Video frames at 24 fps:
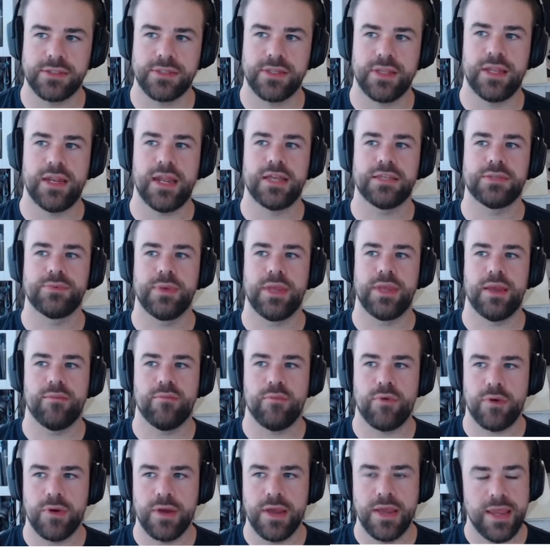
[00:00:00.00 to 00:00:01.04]
so then as we get
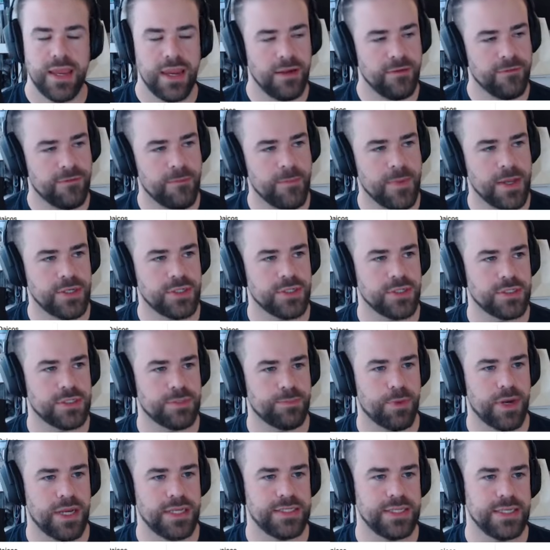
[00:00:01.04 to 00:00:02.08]
more information as the
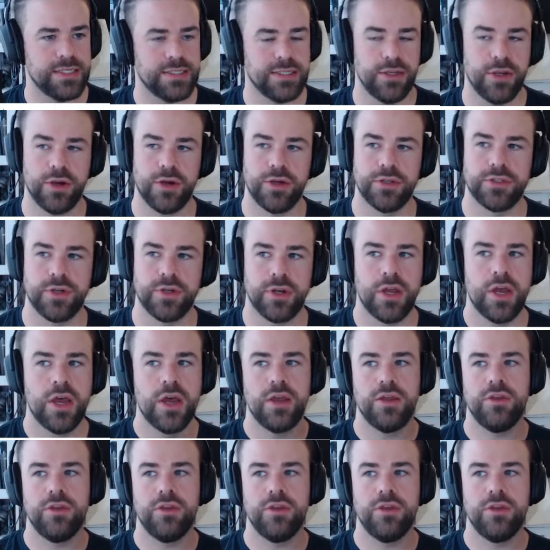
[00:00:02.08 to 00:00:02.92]
preseason goes on,